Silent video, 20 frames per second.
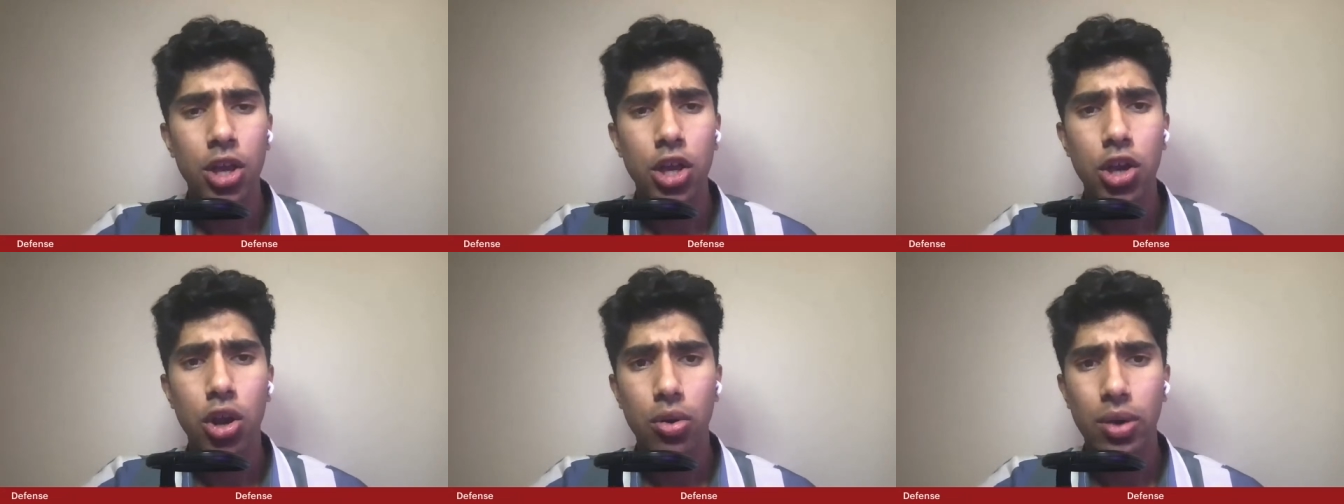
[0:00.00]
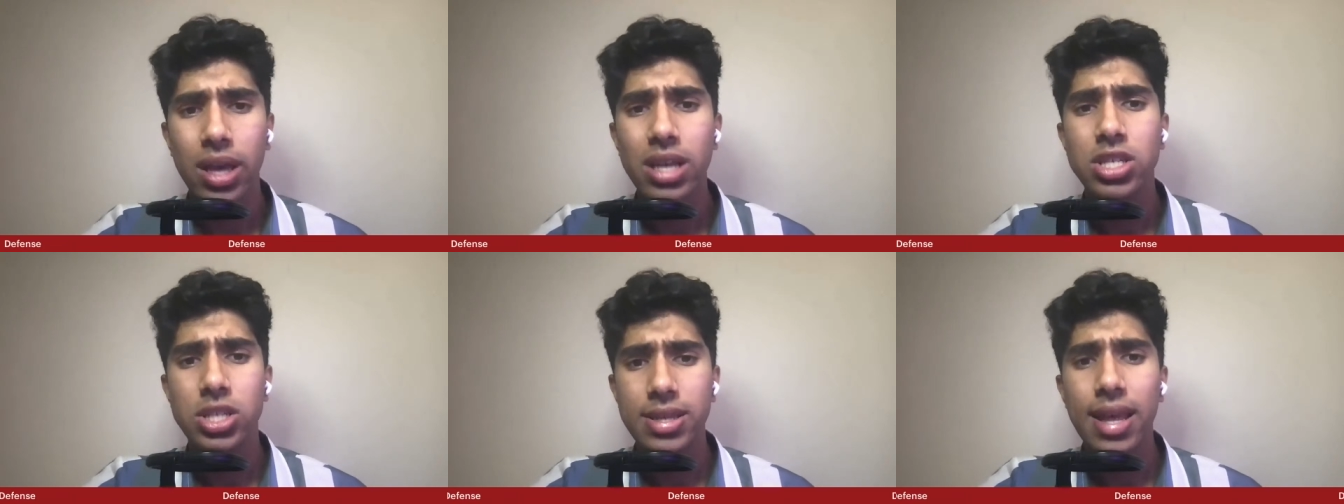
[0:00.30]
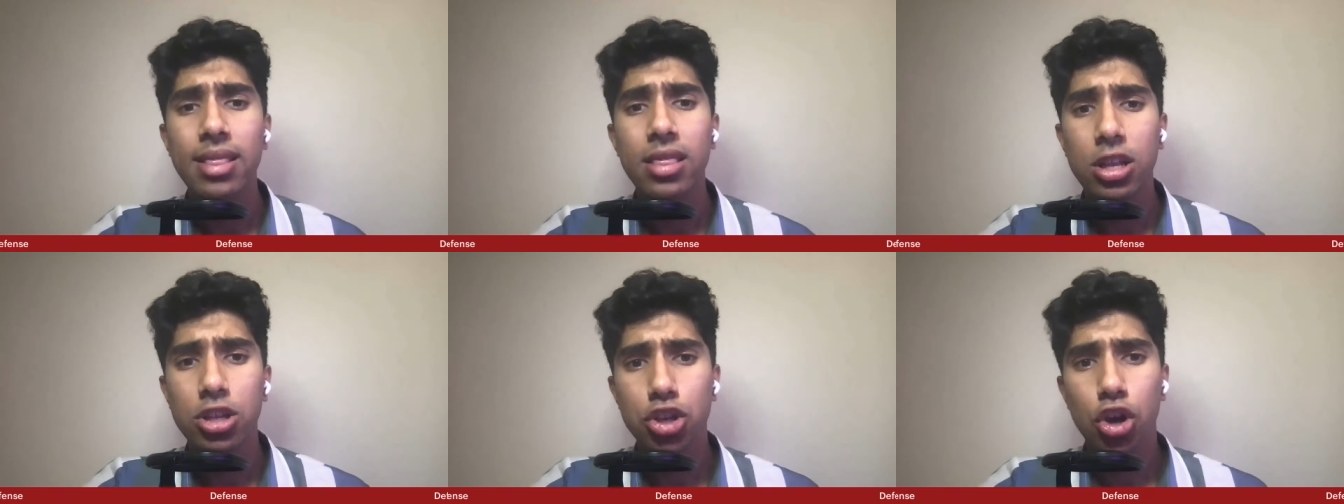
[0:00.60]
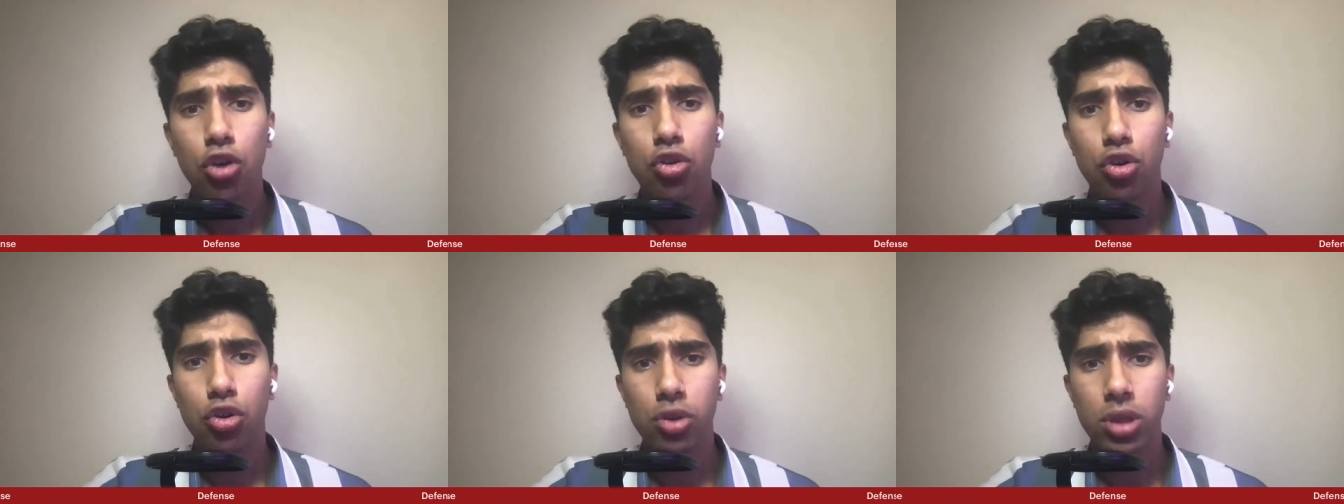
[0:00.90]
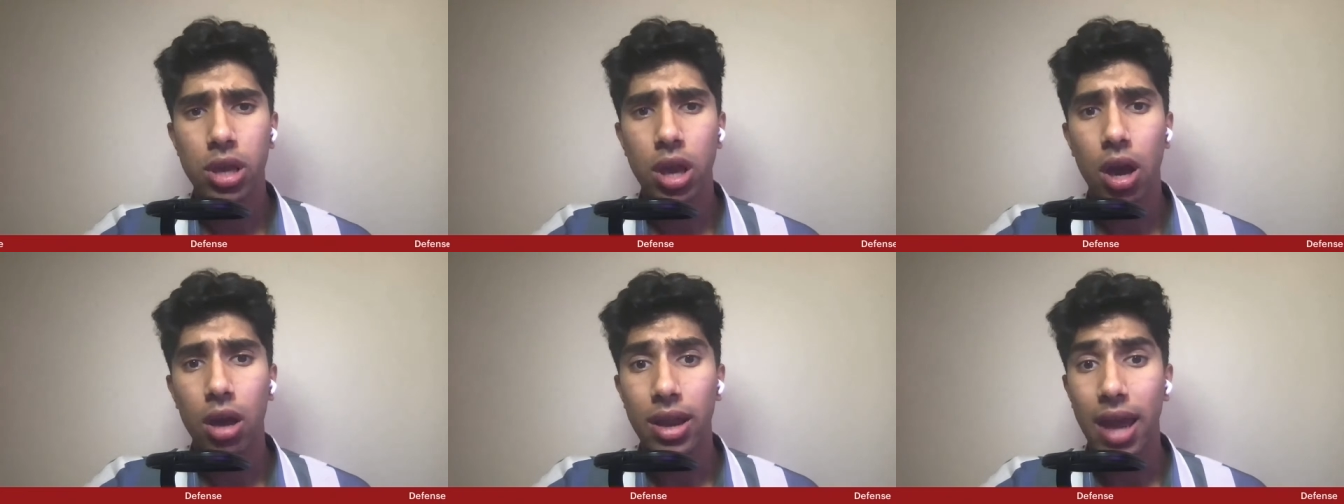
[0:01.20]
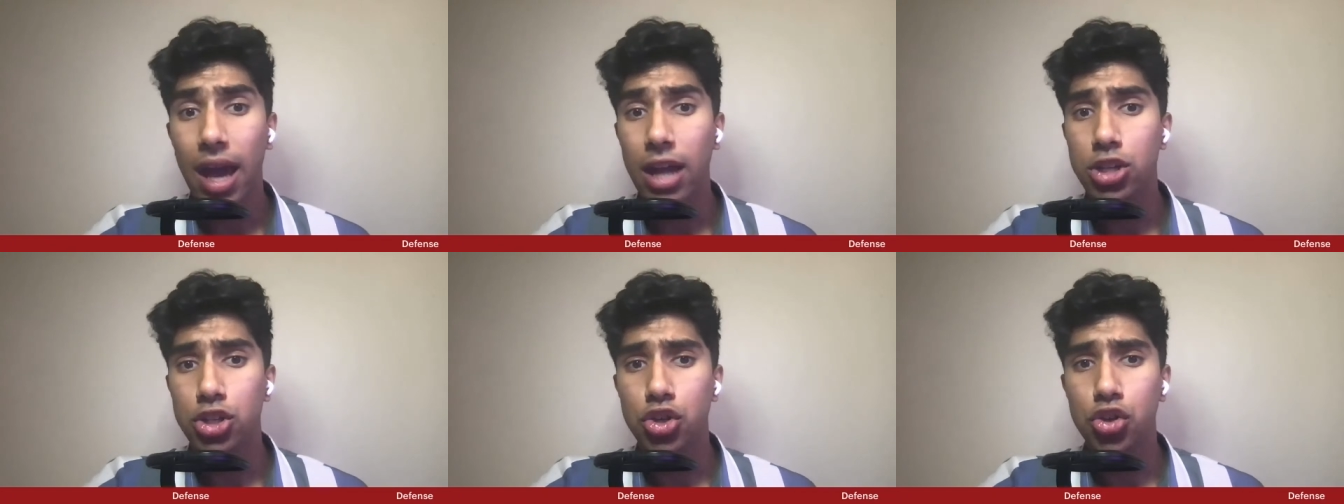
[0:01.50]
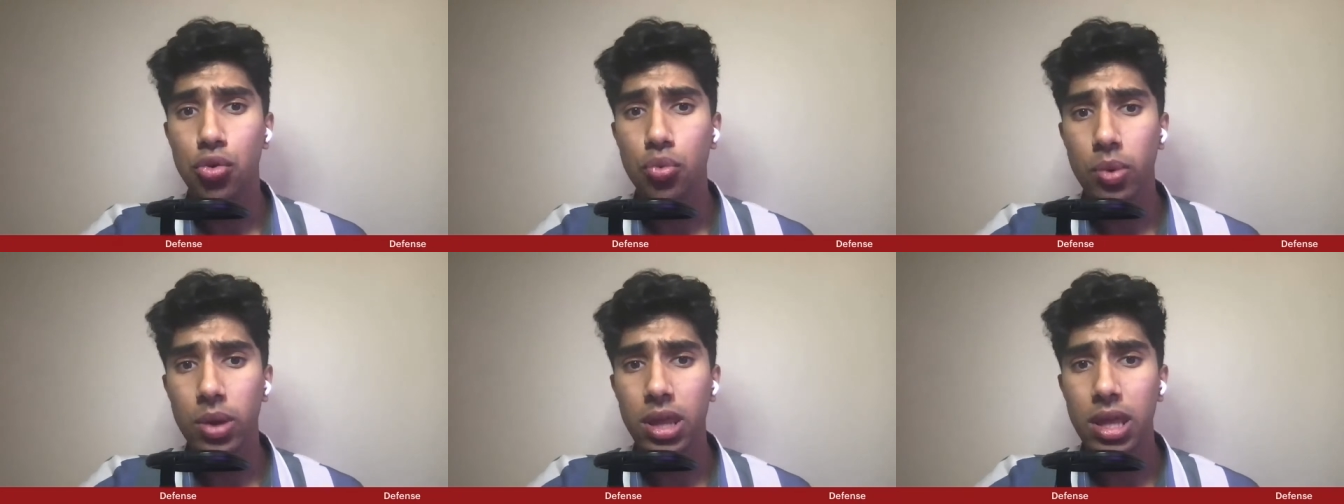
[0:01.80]
He set the tone early on, had
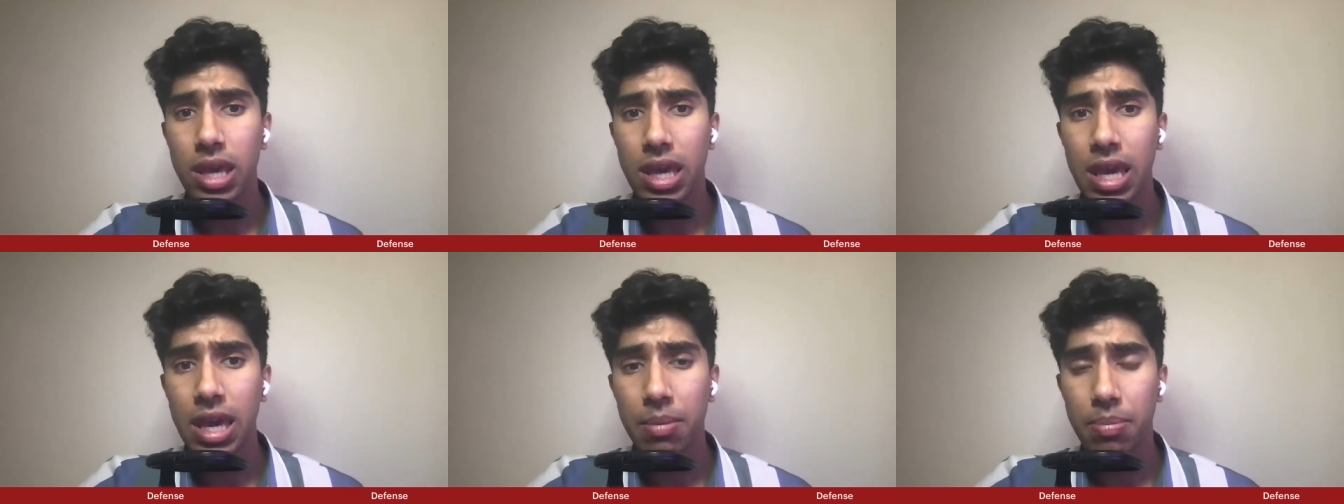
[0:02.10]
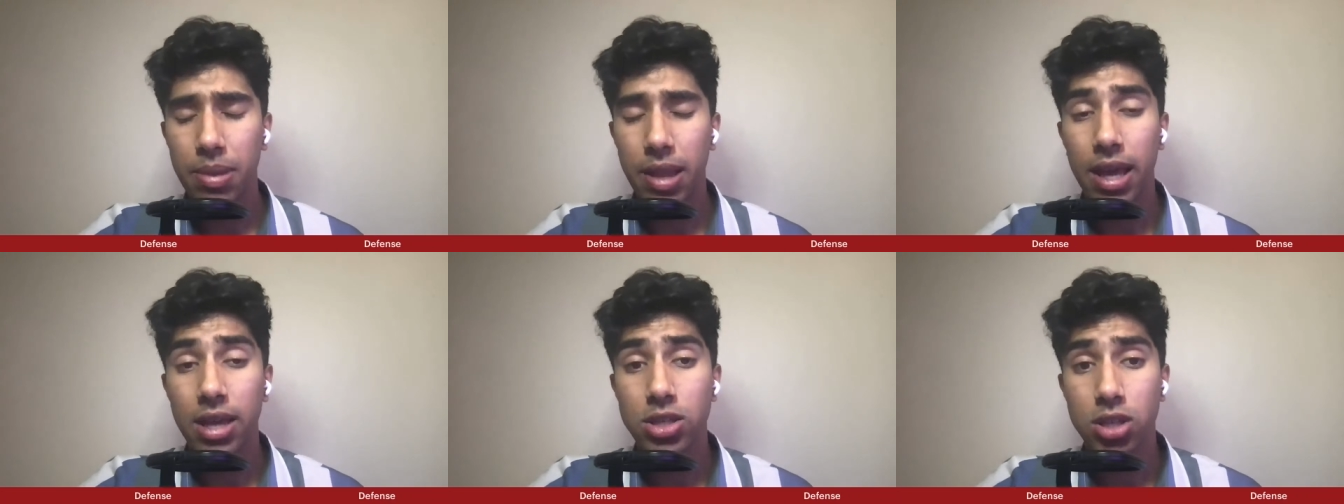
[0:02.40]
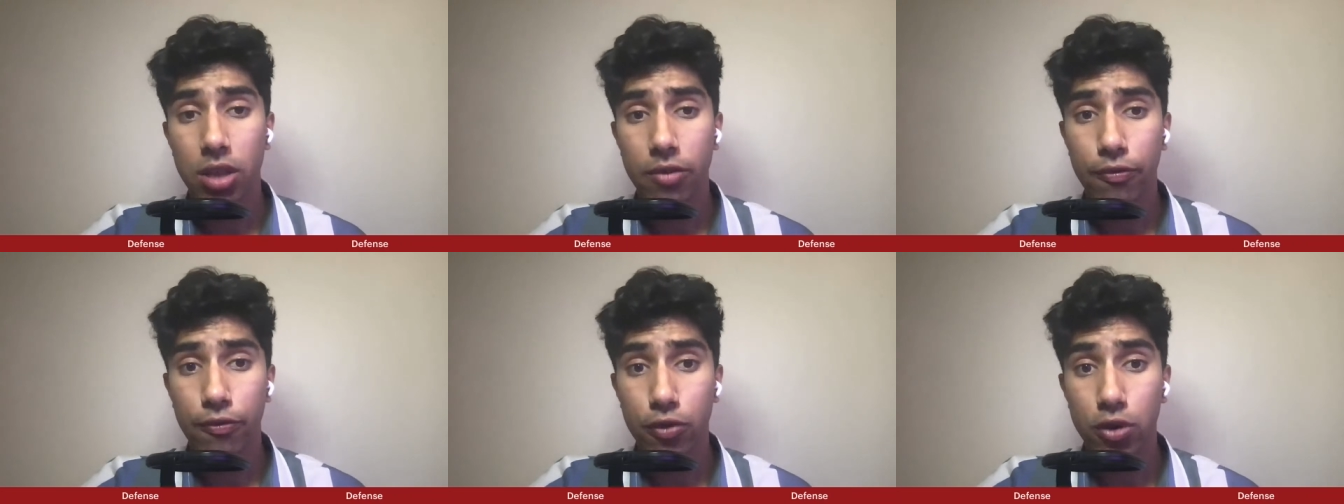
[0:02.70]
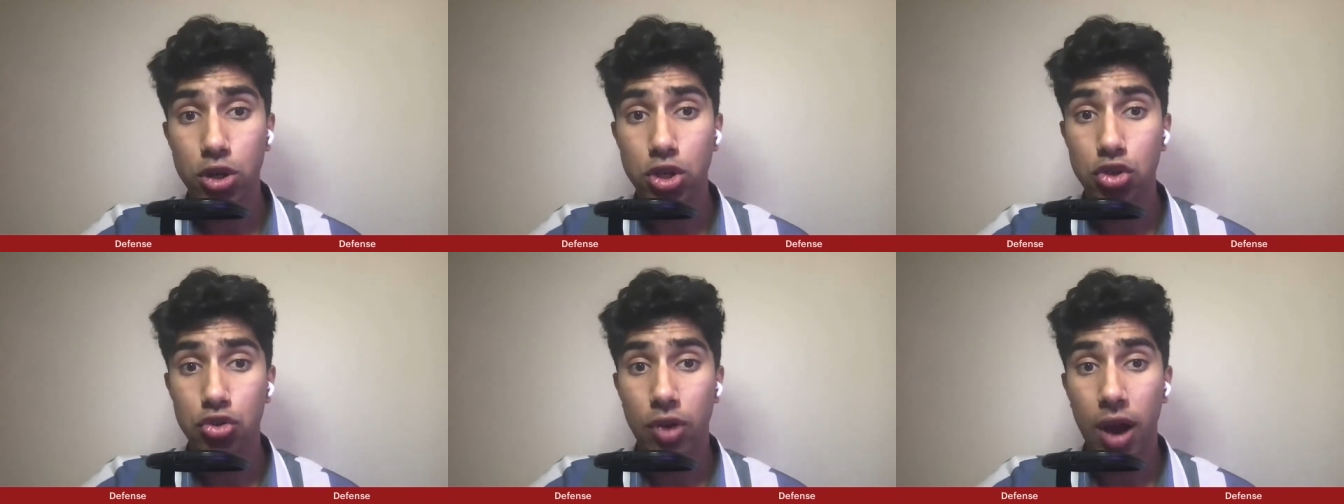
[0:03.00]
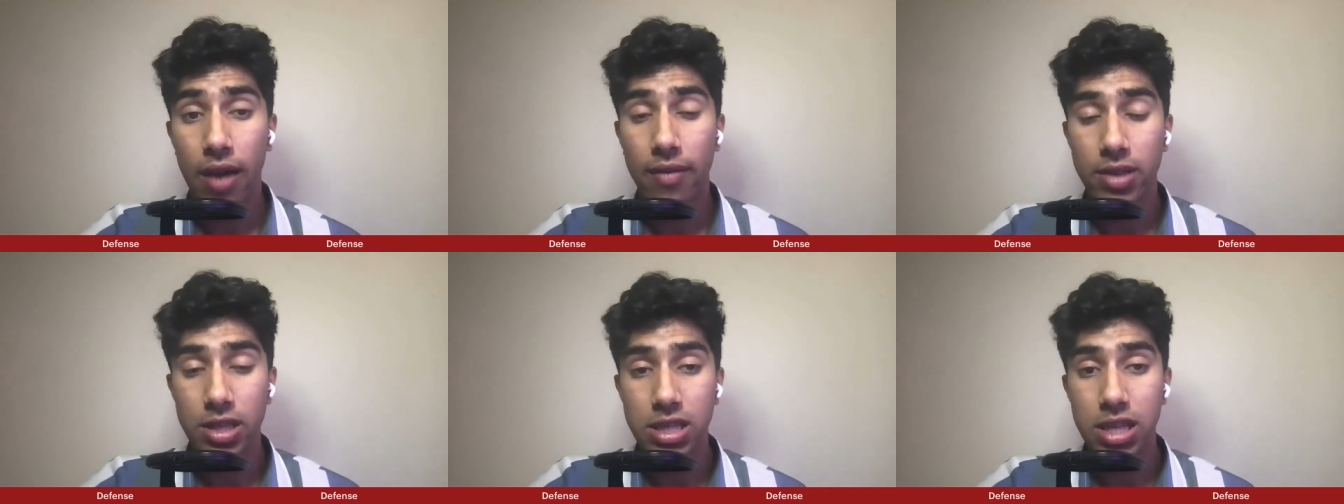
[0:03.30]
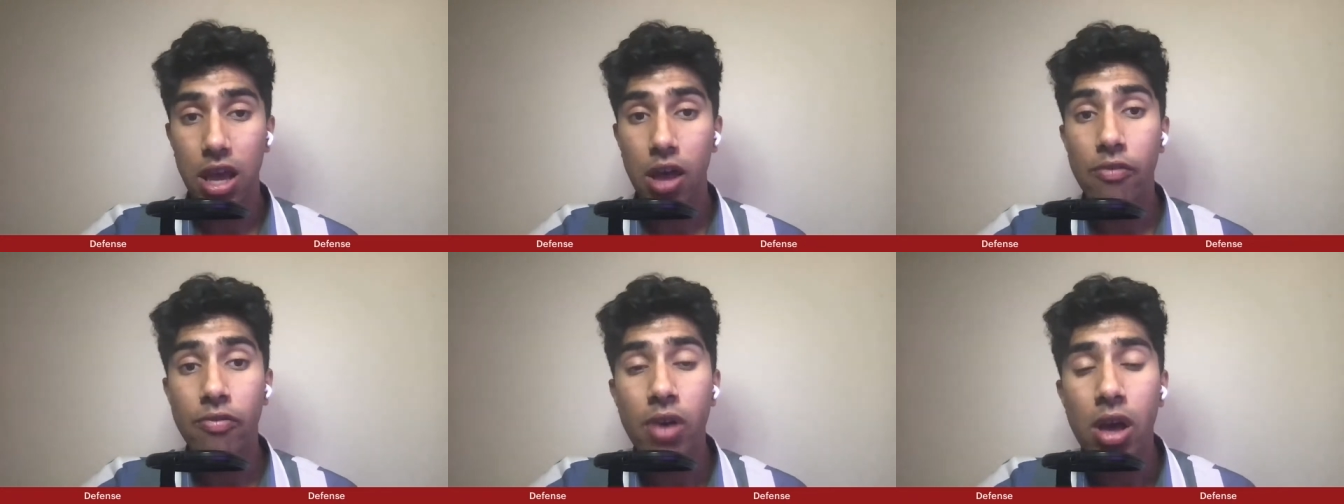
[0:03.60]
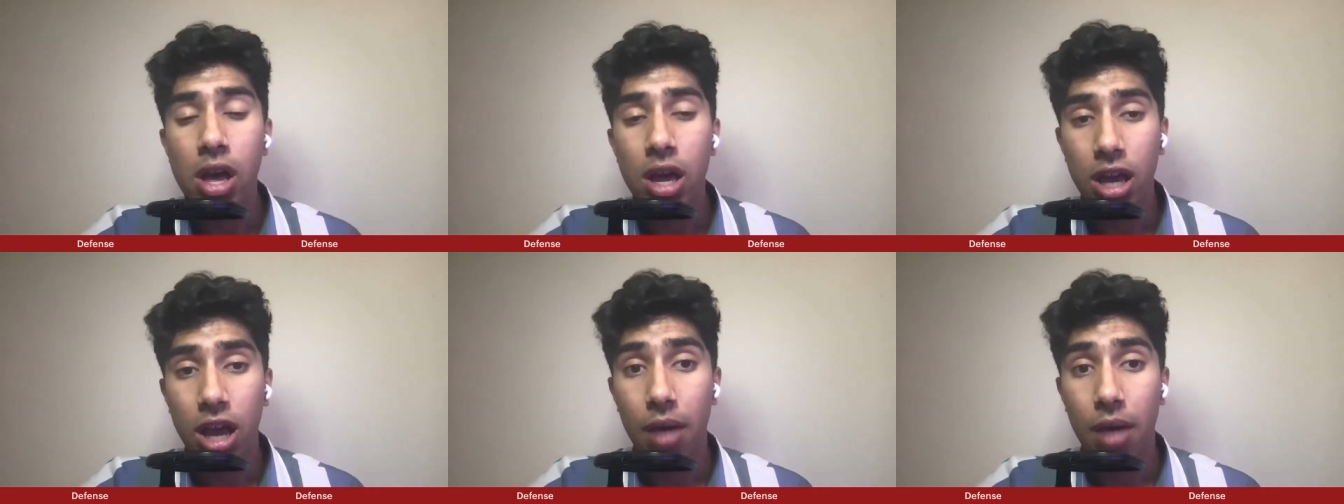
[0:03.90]
2 really key plays on the first drive itself,